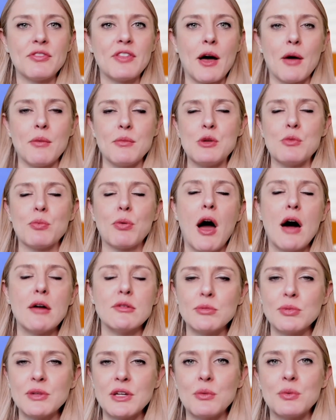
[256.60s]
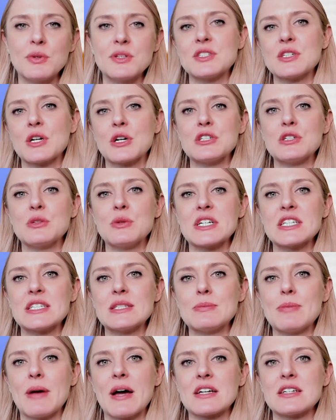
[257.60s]
of thumb, you probably would start to
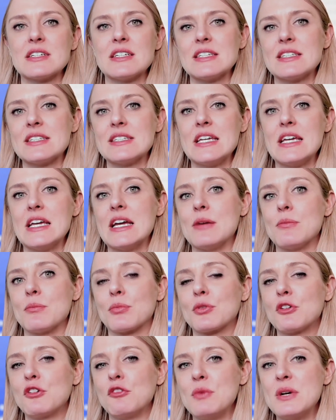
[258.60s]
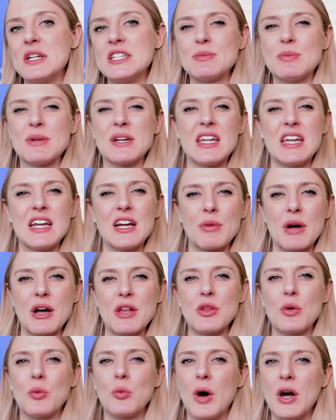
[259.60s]
expect to see improvements beginning
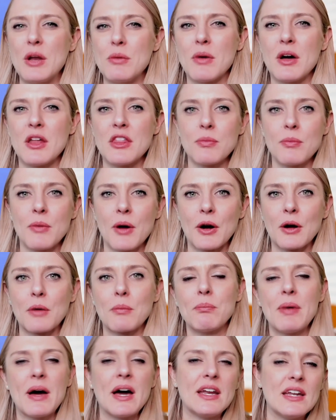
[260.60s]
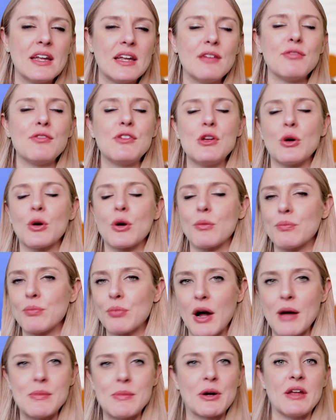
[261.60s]
around the 1 month mark. But if your
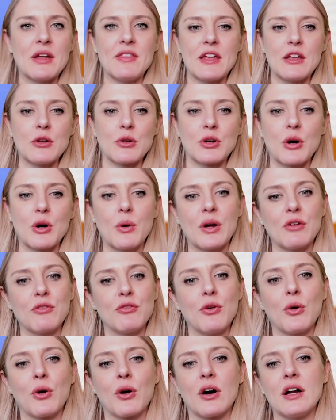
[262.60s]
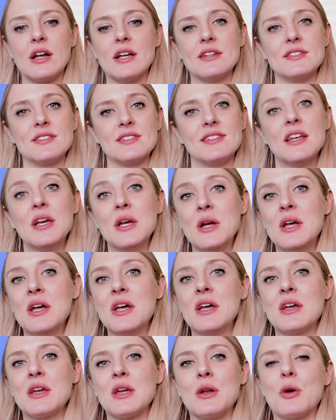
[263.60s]
primary thing you're going for is
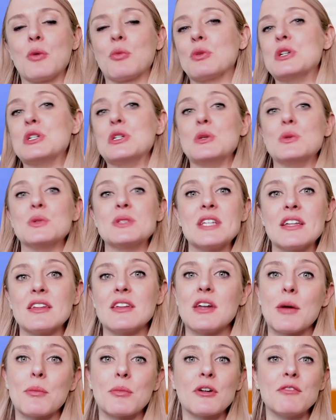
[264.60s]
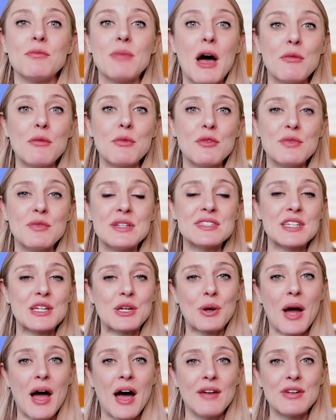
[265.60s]
reducing the number of bowel movements that
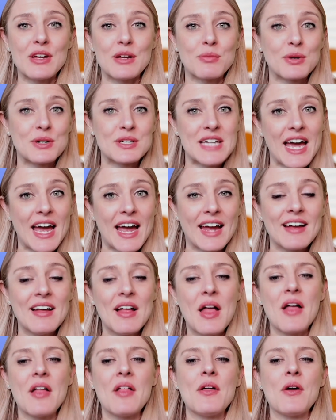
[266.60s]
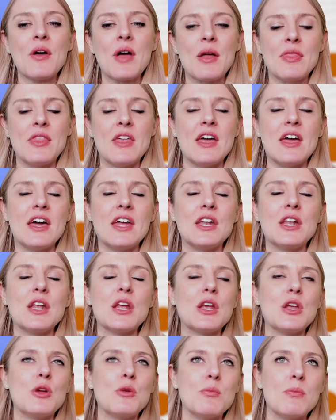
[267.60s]
you're having per day, then
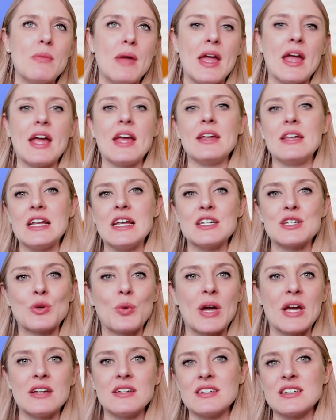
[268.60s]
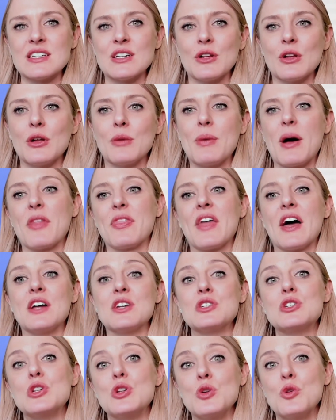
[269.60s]
you may need to wait until about
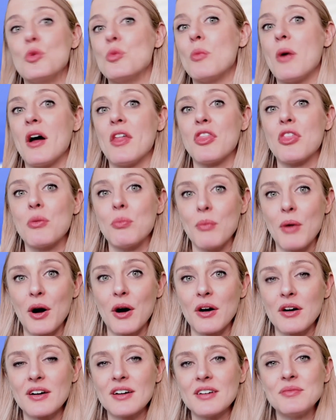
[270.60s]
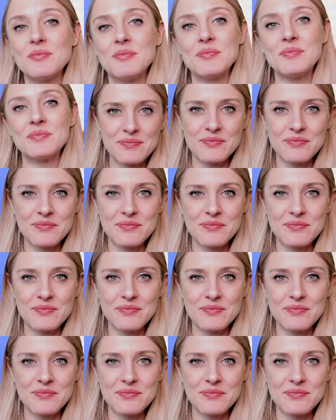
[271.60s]
that 2-month mark.